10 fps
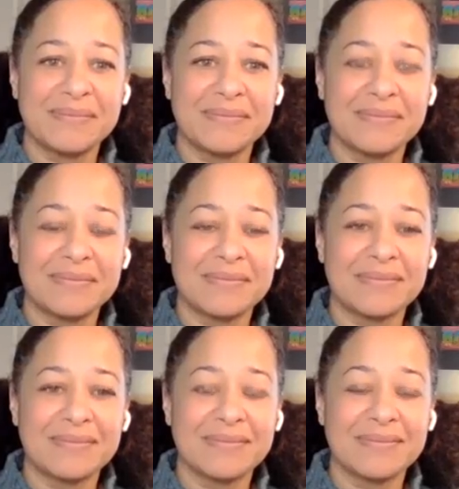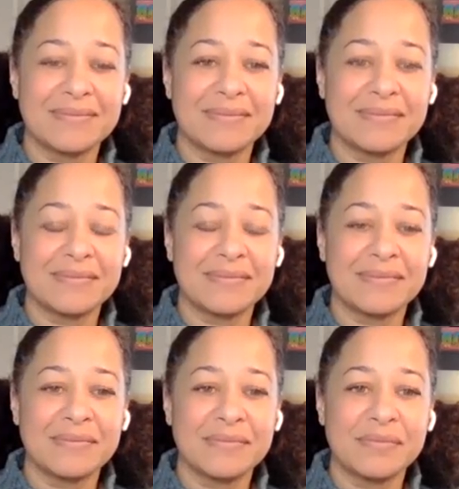
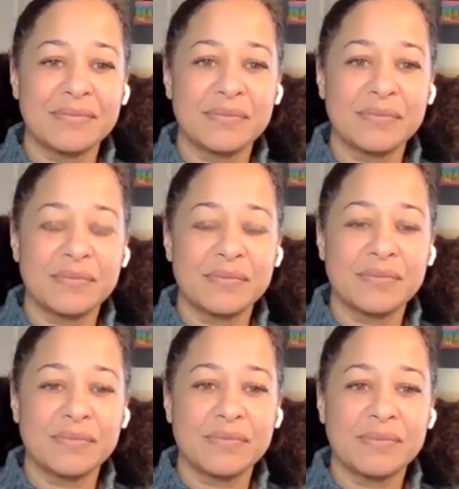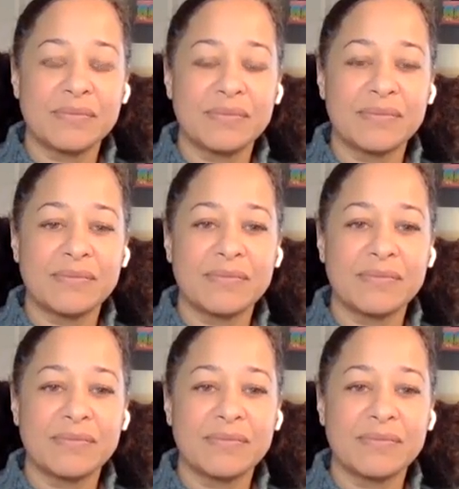(silent)